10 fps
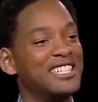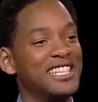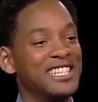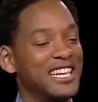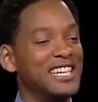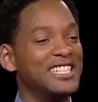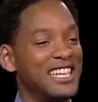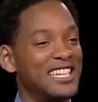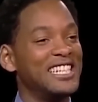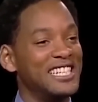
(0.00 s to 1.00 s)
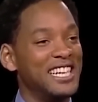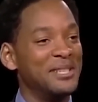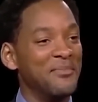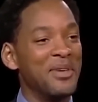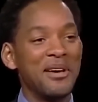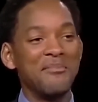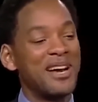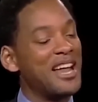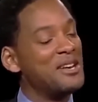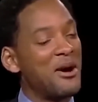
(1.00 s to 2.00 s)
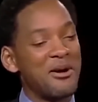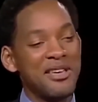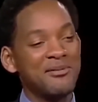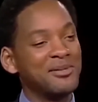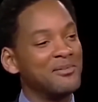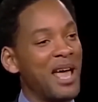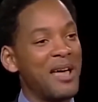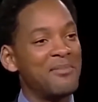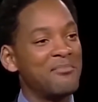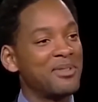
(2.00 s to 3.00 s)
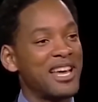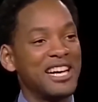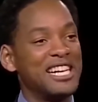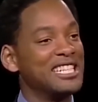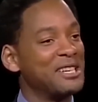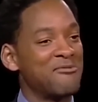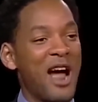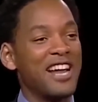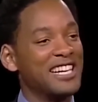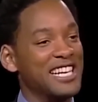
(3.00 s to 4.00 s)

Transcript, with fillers: He says he does. he says he didn't, but I know he was, had been planning this yeah.